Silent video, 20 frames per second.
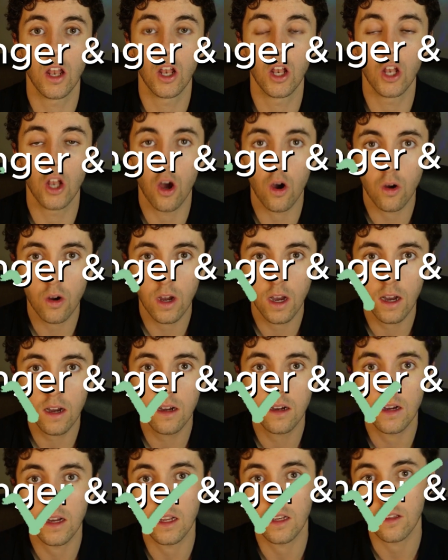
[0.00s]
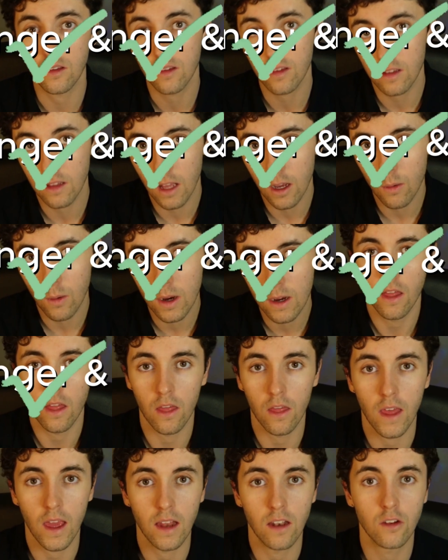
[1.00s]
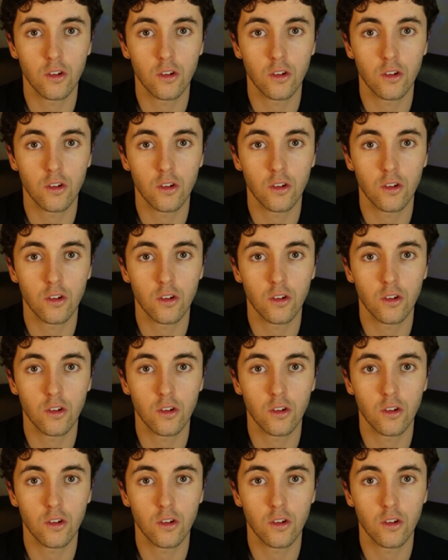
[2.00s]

longer and slower than